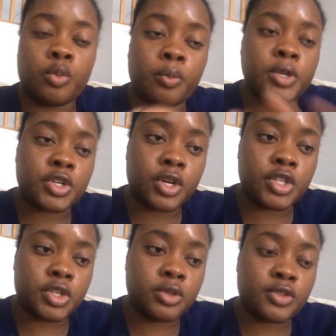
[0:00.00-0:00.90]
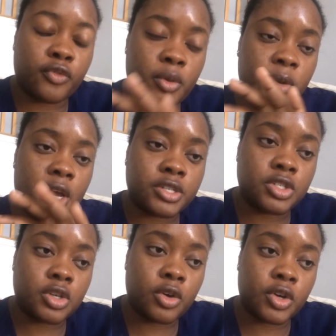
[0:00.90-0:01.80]
what you're going to do is from your head to
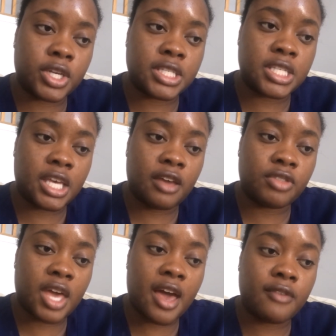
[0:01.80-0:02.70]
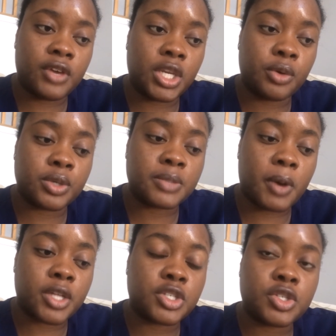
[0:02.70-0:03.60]
toe, you're going to see if they have any
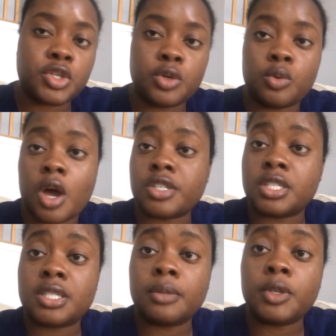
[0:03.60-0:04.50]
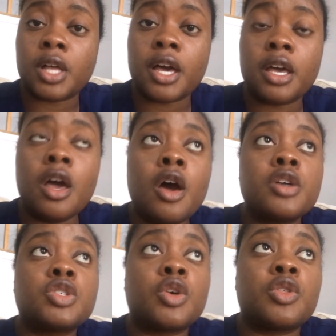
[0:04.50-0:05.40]
response to noxious stimuli.
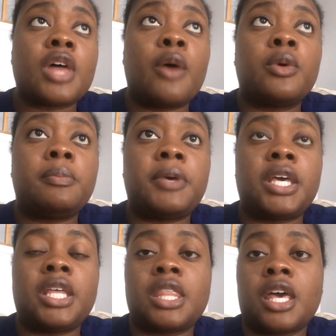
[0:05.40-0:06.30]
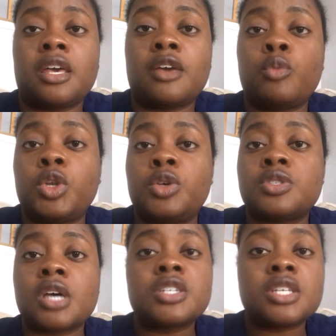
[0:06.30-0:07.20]
So that would be like when you
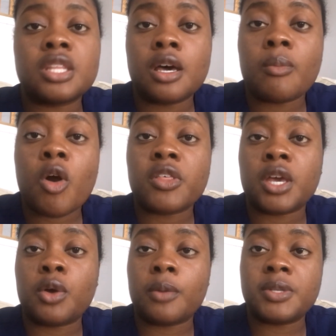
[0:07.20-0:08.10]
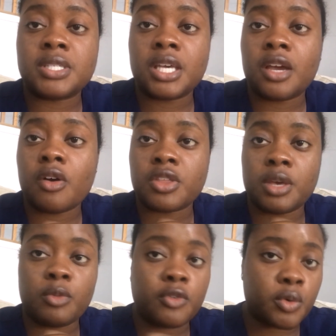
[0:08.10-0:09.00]
suction them, are they grimacing, or are
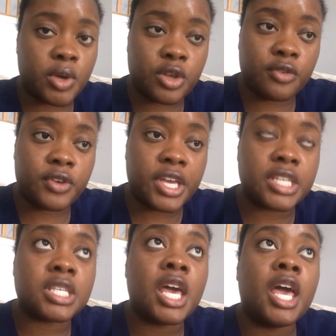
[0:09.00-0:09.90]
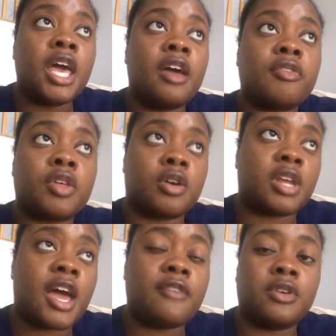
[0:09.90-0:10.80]
they moving away their face? If they're going
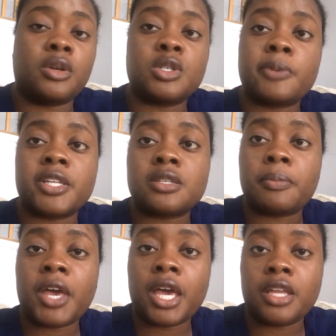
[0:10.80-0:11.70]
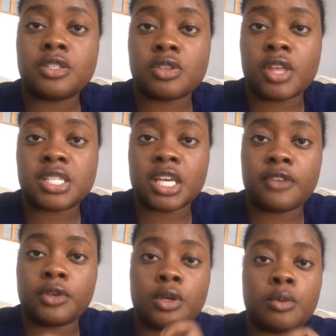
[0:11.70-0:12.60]
to have any response to pain, so that's like
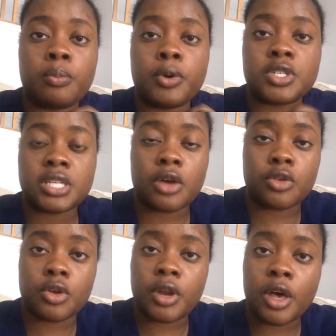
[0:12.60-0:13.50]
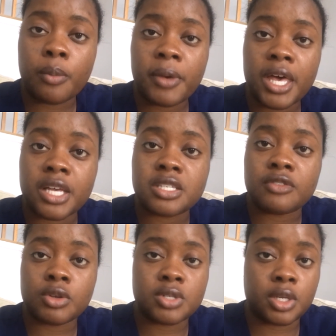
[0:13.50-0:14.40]
if you push down on their nail beds,
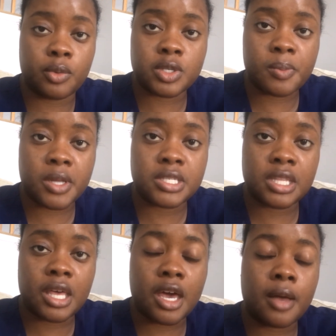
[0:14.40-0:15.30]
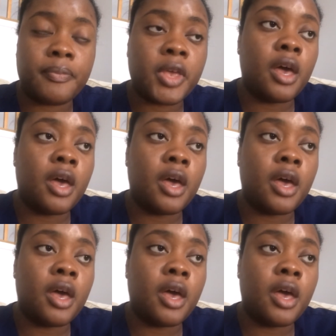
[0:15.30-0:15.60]
if there's any response to that.